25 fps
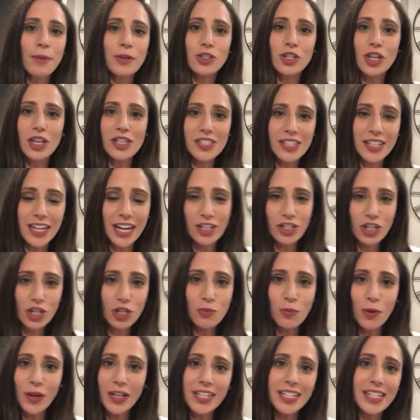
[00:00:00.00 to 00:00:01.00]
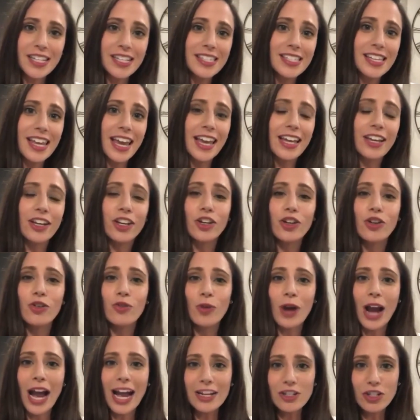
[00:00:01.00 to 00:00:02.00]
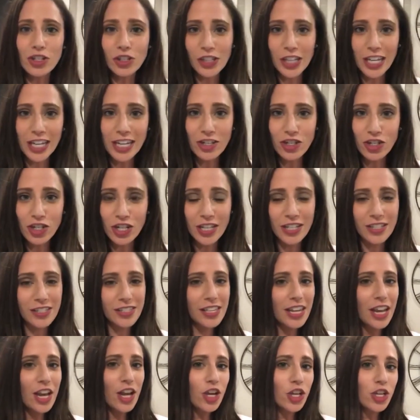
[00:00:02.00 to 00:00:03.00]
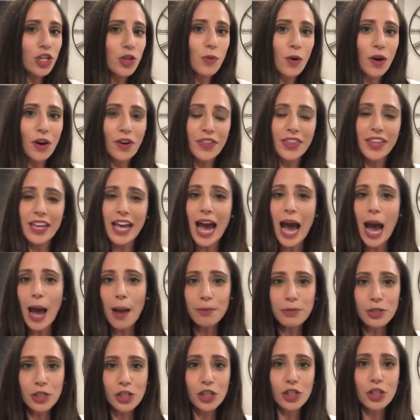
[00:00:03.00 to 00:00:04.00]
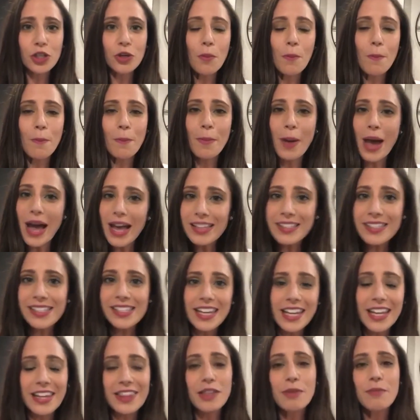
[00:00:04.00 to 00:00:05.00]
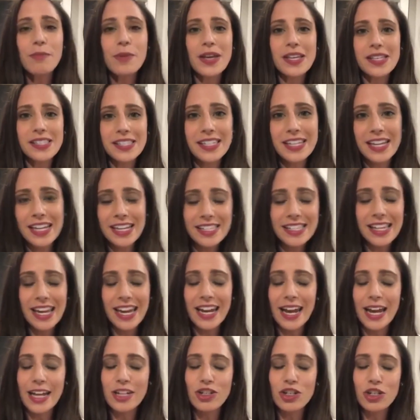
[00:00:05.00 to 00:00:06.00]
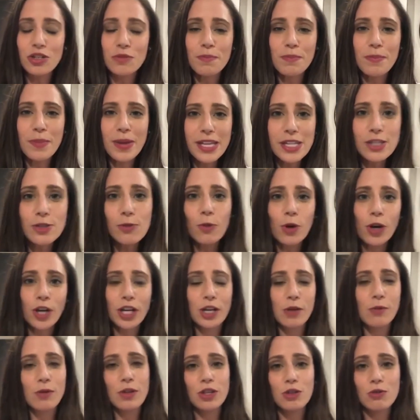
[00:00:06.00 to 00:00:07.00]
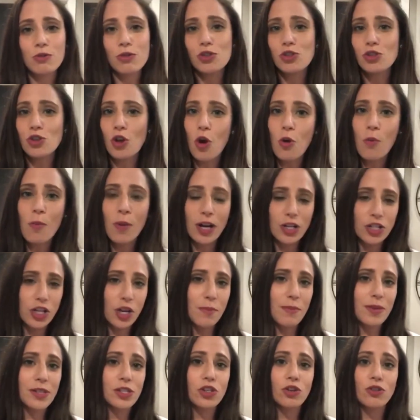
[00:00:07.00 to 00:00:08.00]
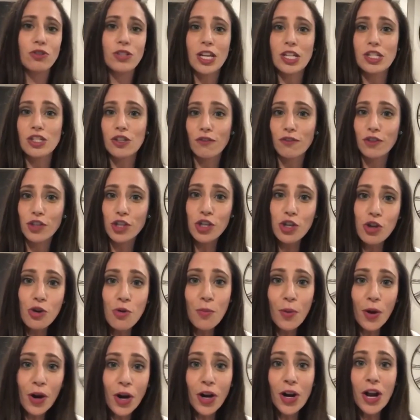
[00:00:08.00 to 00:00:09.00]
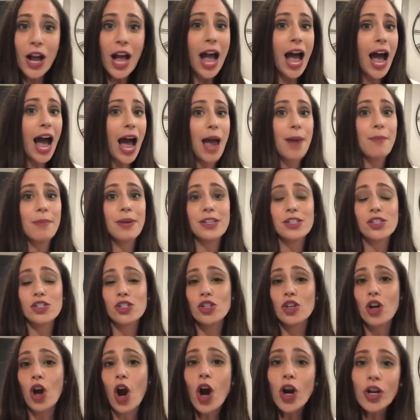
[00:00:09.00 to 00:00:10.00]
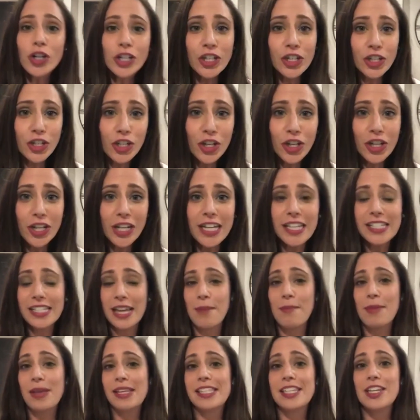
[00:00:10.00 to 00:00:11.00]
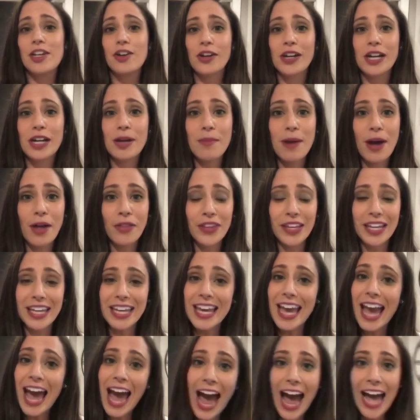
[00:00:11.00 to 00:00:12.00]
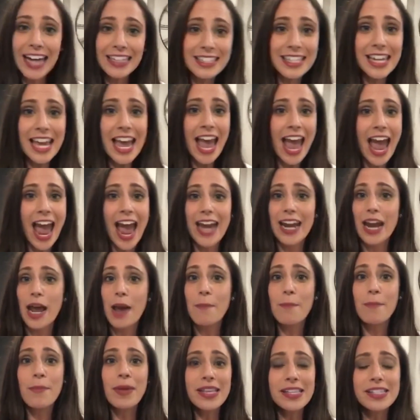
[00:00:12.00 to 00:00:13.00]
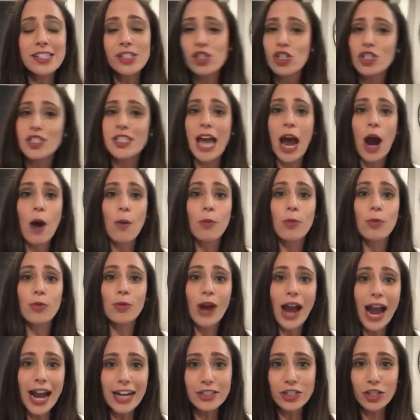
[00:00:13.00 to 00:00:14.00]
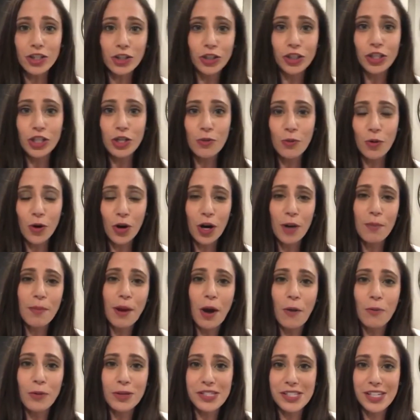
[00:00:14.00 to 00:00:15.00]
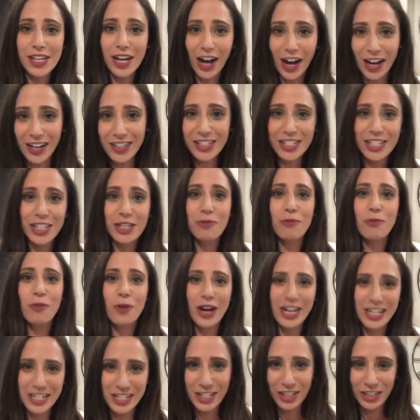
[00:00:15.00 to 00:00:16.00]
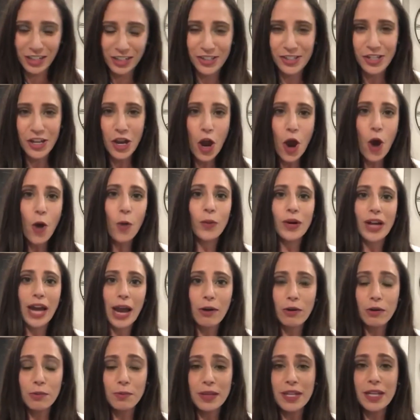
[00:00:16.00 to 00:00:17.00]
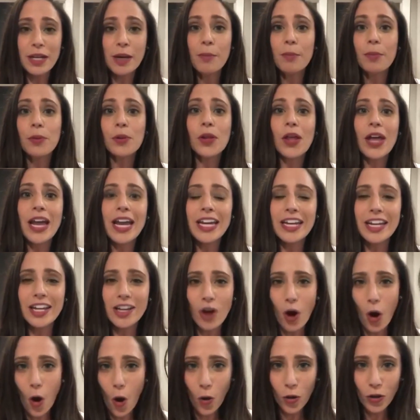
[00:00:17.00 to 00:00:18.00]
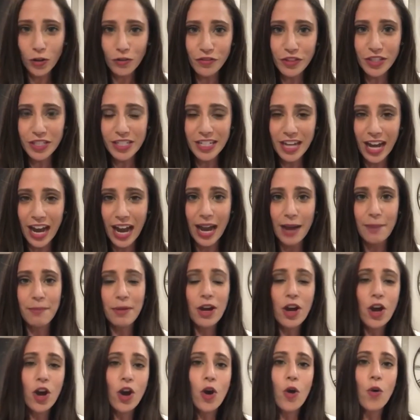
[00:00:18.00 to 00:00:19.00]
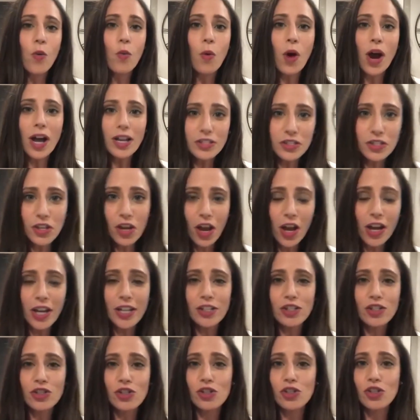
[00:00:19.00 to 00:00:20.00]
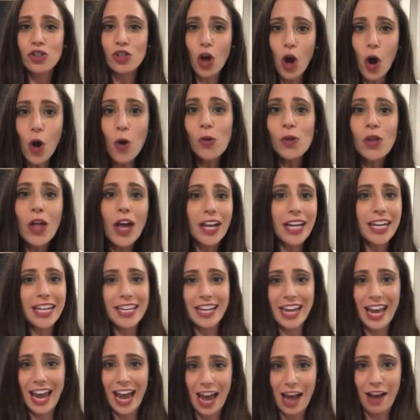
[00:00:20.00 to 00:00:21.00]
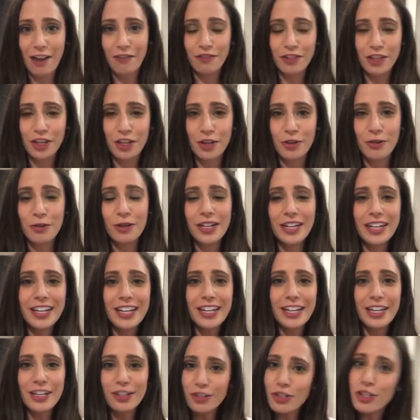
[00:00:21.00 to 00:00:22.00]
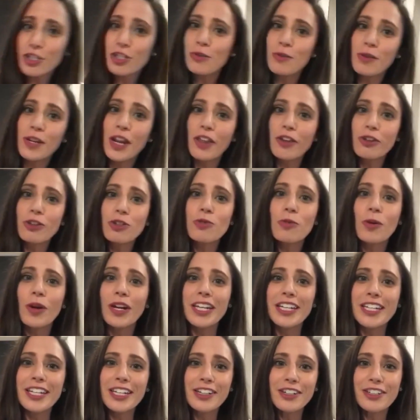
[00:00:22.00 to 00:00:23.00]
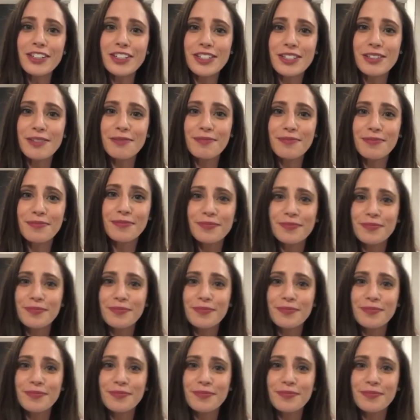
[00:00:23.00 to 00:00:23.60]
But Justin, I just wanted to say congratulations. You are the absolute best in the business, and I just miss working with you so much. I miss your sense of humor. I miss garden goodies. I miss hearing about the cats. And I miss just how practical you were about Wisconsin winters when I would be complaining all of the time. Wausau is so lucky to have you. Here's to another 20 years.